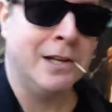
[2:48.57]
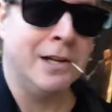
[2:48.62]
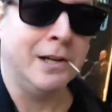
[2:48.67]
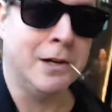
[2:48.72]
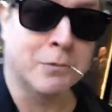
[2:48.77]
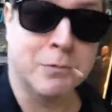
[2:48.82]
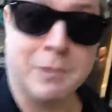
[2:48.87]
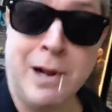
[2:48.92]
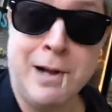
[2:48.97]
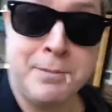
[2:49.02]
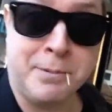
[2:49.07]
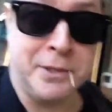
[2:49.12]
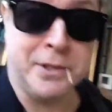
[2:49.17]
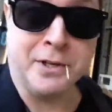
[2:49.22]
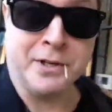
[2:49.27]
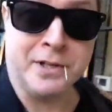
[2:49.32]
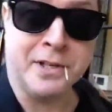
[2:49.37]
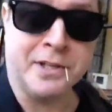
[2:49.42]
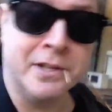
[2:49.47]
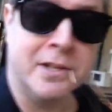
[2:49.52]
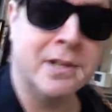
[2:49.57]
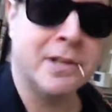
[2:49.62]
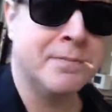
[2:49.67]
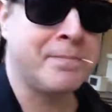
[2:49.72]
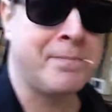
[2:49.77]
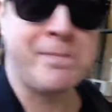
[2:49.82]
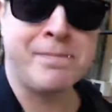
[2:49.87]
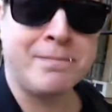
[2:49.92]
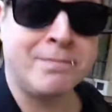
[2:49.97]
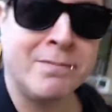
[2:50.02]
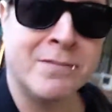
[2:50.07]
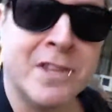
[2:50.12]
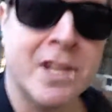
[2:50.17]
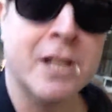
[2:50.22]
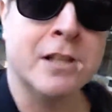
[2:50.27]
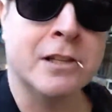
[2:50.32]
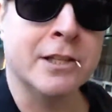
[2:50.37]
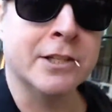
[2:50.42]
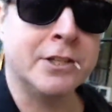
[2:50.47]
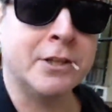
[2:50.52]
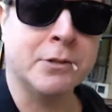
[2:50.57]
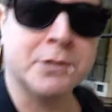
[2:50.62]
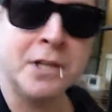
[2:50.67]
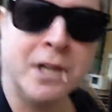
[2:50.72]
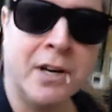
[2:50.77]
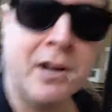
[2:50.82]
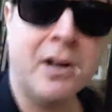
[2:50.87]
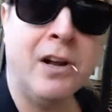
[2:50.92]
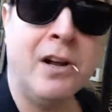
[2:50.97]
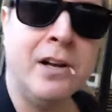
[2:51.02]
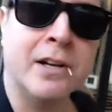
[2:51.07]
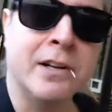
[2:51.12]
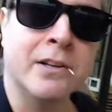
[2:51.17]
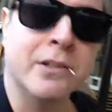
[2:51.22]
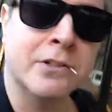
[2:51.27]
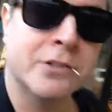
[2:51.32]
Robin Hood. List goes on and on.